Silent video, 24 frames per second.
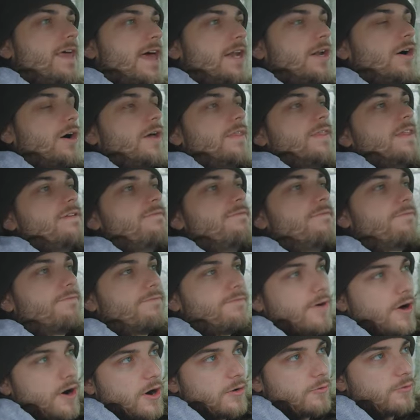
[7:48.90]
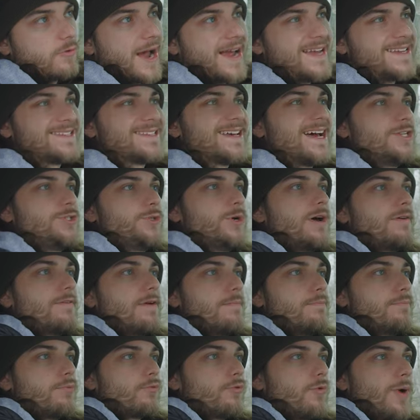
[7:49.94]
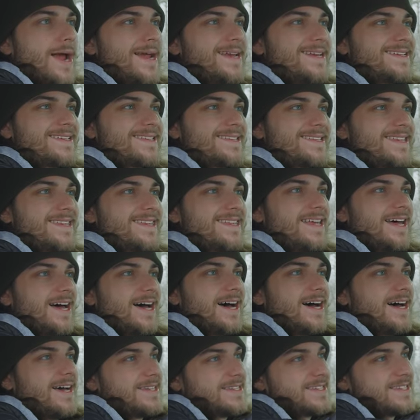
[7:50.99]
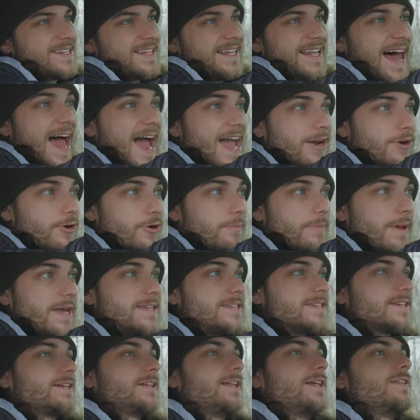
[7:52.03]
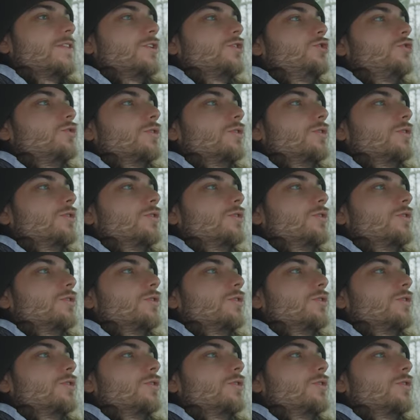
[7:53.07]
Then on the far right side, you have a brightness slider basically that